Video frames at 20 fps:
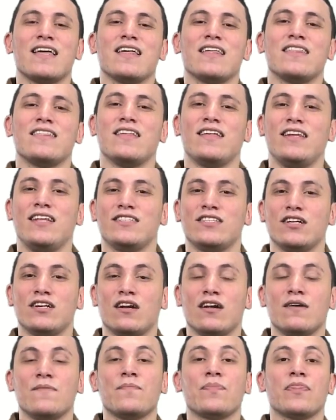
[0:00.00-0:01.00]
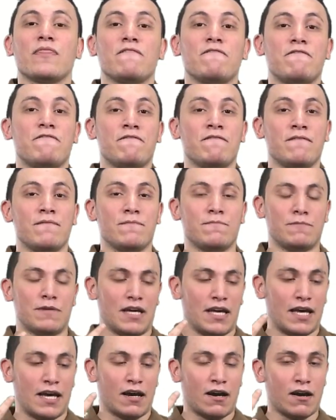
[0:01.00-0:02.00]
The letter
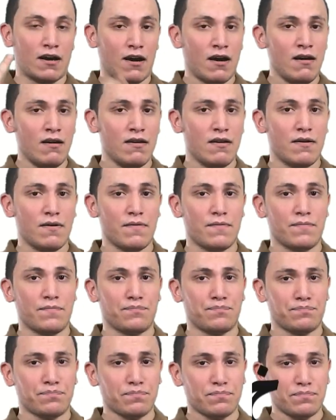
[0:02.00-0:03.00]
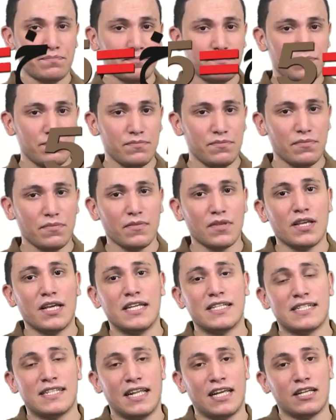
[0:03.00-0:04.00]
kha
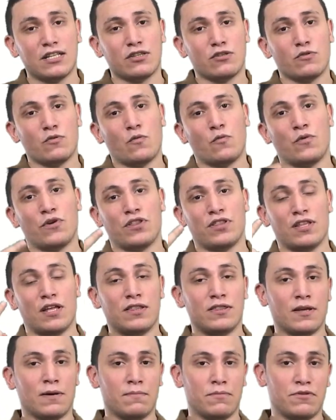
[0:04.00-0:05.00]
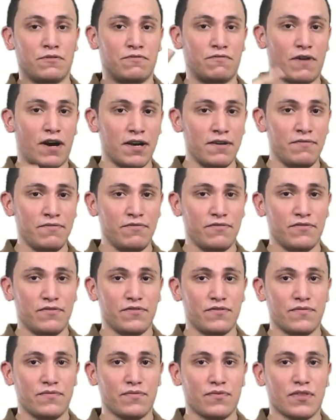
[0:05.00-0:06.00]
is linked with number 5.
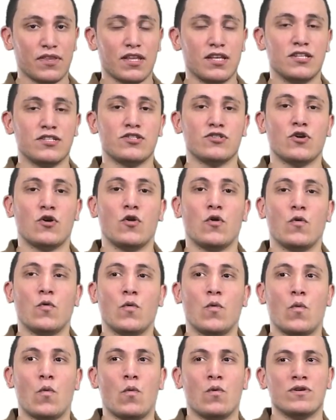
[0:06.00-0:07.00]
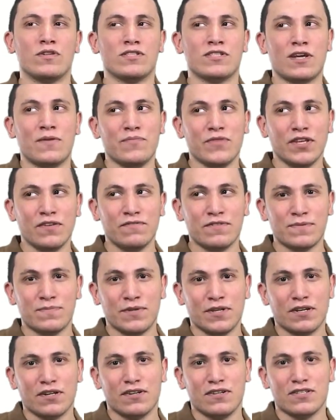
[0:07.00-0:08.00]
So some native
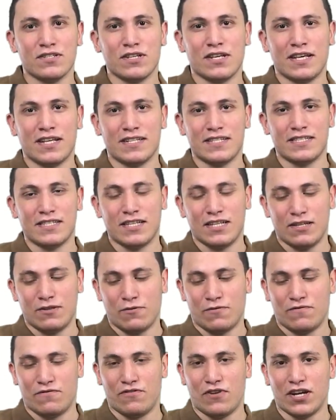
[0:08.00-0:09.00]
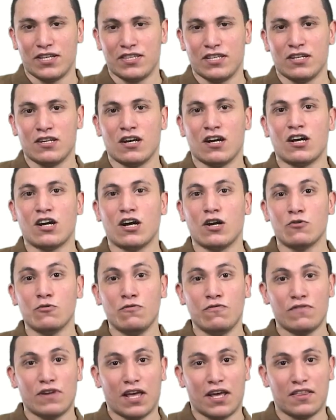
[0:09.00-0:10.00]
speakers, instead of writing
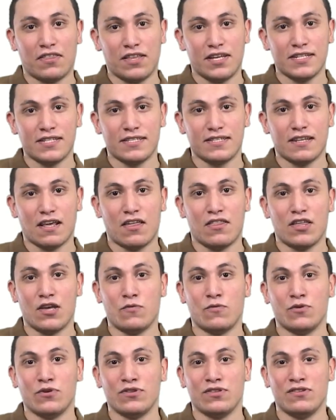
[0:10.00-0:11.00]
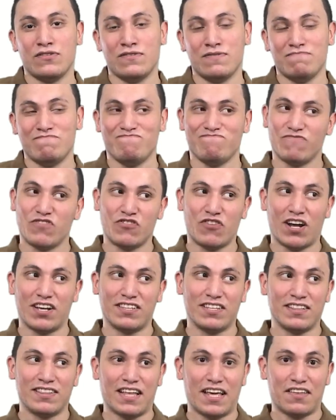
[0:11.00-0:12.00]
kharuf like this, they would write
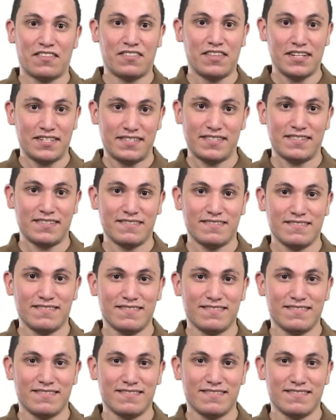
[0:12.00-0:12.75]
it like this.